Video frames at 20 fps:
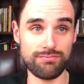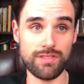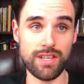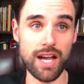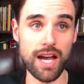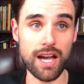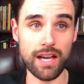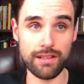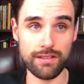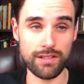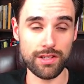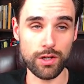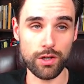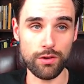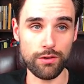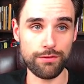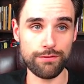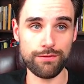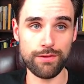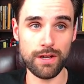got, you
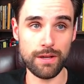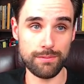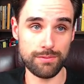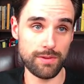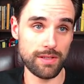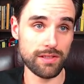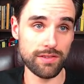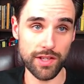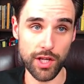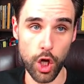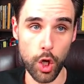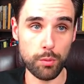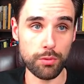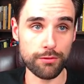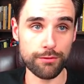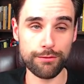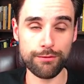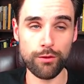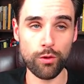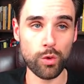know, basically an
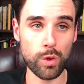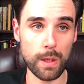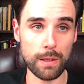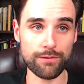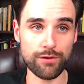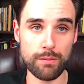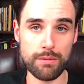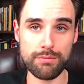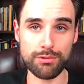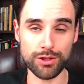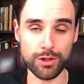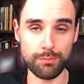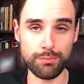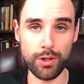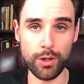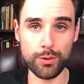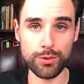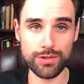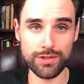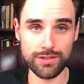open forum for people to
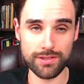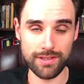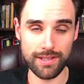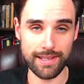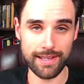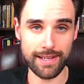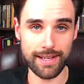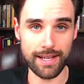post